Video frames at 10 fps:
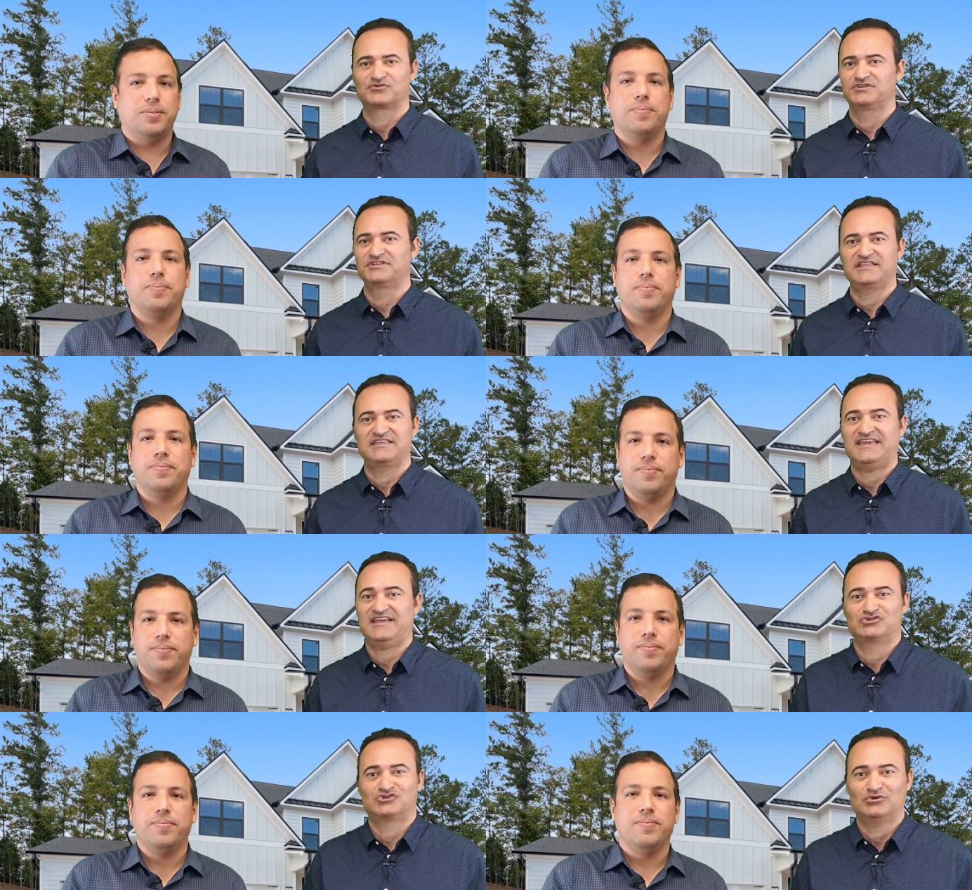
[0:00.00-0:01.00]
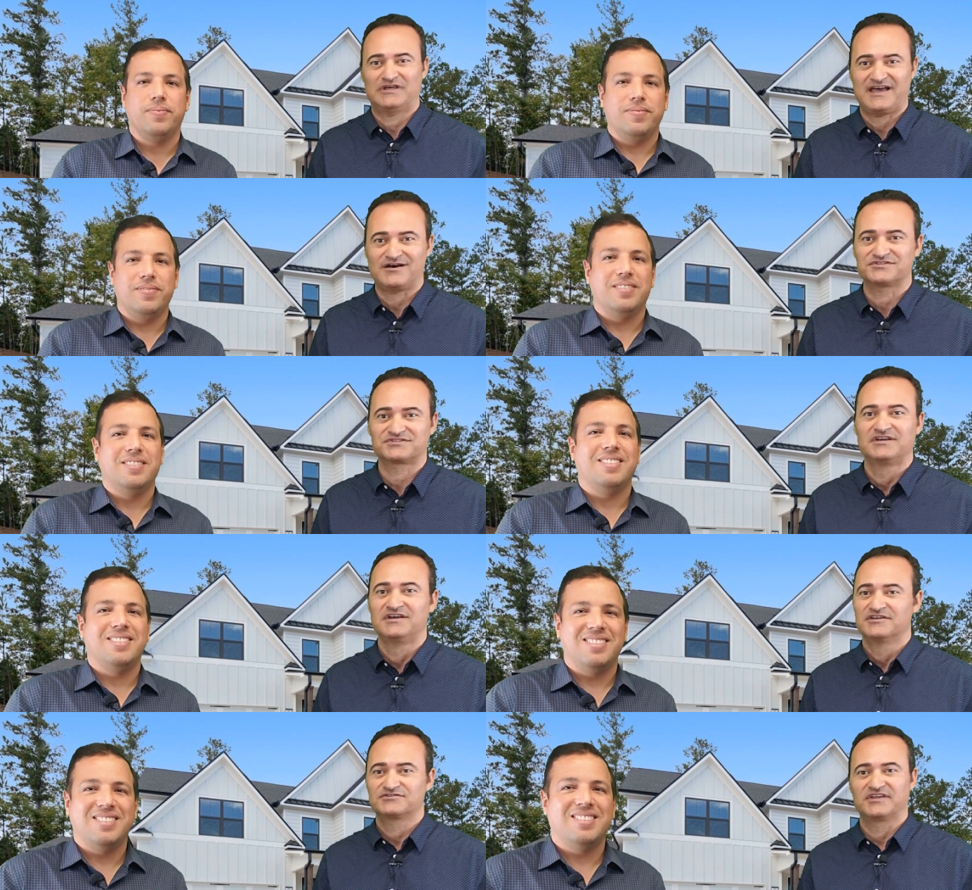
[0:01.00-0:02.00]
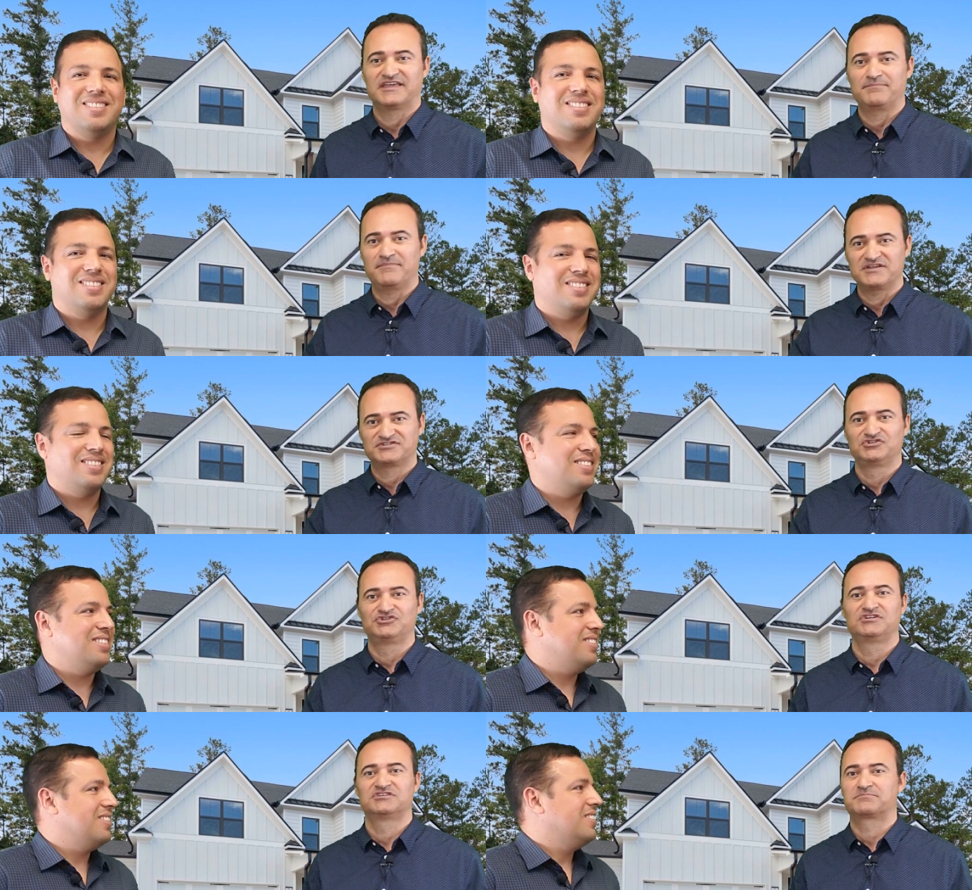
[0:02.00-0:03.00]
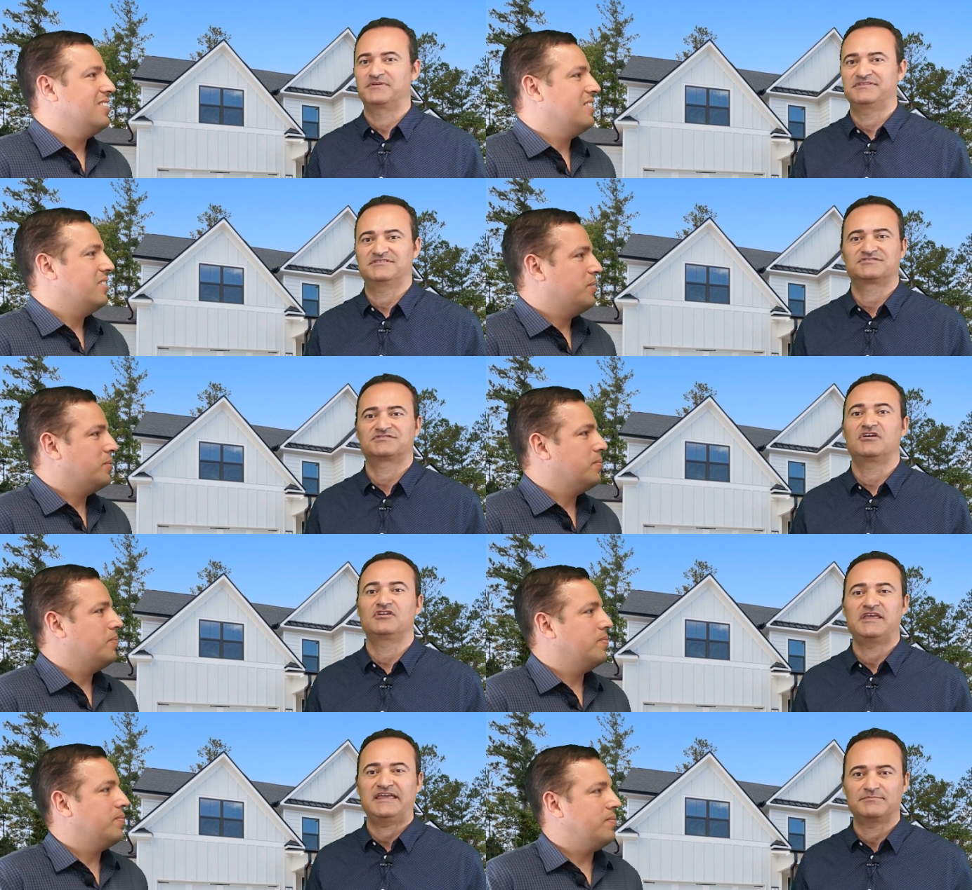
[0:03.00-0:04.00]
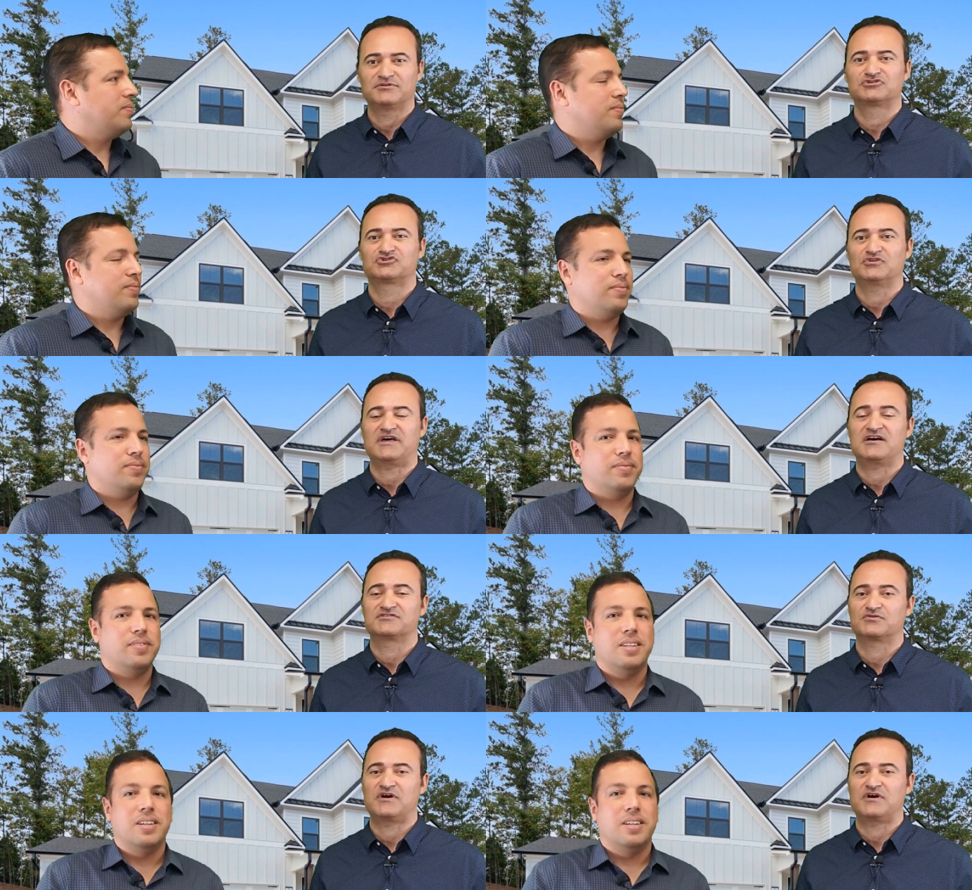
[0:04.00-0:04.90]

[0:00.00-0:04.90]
Speaker 1: during the day they can't show the house. So they get messages, but they're just unable to show the house.